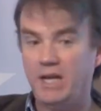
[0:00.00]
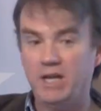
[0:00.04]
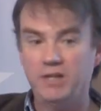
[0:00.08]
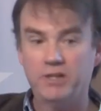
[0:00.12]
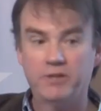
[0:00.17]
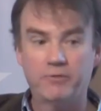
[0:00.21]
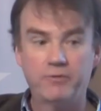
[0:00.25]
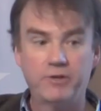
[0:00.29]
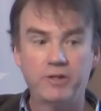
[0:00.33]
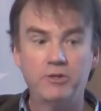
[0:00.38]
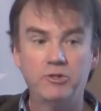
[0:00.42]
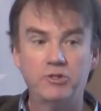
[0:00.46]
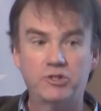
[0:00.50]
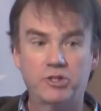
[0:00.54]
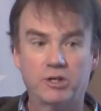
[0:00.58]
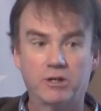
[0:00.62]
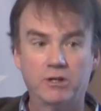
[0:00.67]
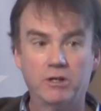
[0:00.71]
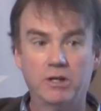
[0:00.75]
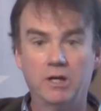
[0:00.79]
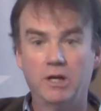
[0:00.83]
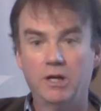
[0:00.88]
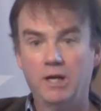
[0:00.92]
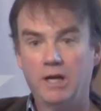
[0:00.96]
in the future.
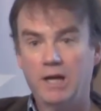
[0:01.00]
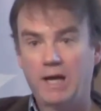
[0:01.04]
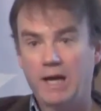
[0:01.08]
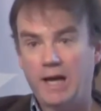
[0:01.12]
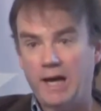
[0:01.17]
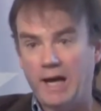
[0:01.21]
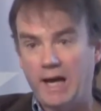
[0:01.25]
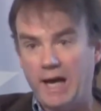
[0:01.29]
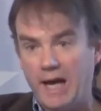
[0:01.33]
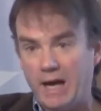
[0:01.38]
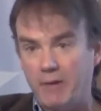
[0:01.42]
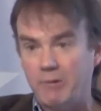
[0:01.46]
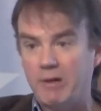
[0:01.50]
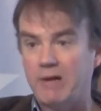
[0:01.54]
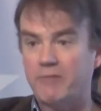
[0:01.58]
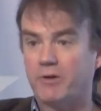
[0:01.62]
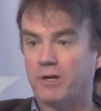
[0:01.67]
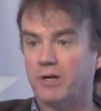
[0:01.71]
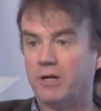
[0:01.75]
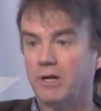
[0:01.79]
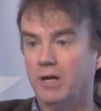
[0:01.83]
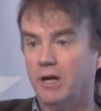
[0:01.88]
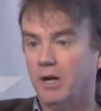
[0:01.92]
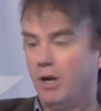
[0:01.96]

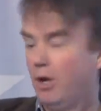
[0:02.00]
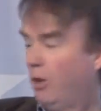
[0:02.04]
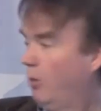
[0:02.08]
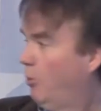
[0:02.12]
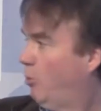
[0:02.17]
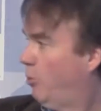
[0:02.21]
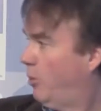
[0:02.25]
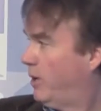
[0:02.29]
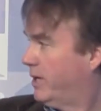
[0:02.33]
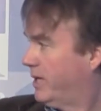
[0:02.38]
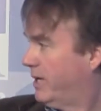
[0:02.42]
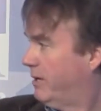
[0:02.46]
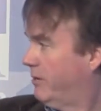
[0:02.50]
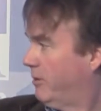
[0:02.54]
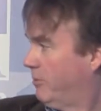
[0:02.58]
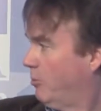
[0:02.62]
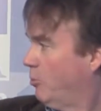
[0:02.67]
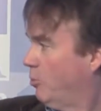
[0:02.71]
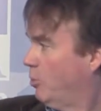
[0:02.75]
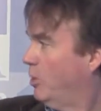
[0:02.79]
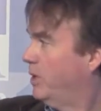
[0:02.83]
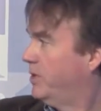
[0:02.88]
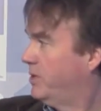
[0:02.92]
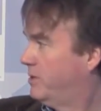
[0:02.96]
However, what I
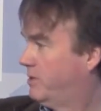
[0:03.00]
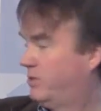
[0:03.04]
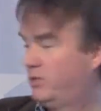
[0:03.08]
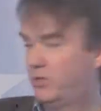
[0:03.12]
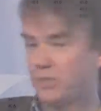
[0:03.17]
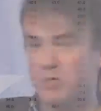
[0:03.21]
would